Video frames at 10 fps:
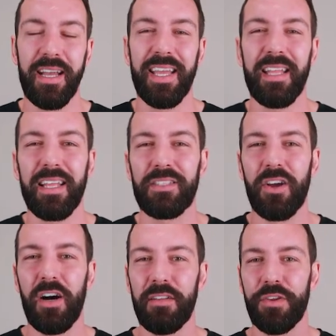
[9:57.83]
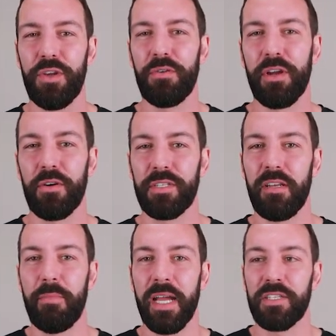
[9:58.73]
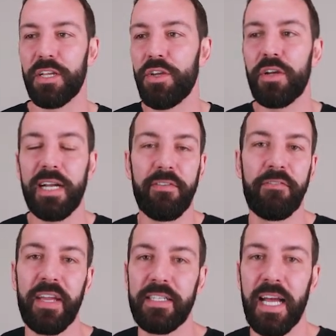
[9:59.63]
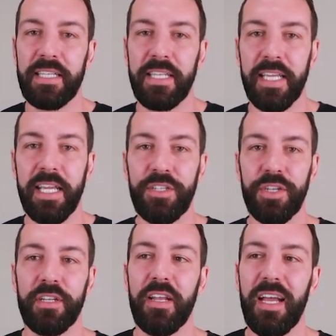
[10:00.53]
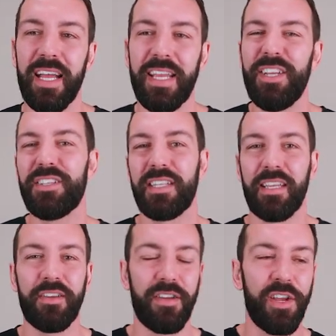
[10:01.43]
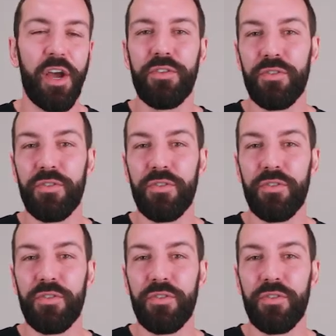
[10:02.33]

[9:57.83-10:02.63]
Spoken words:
it's kind of curiosity based. Like you could have a fantastic kitchen and you go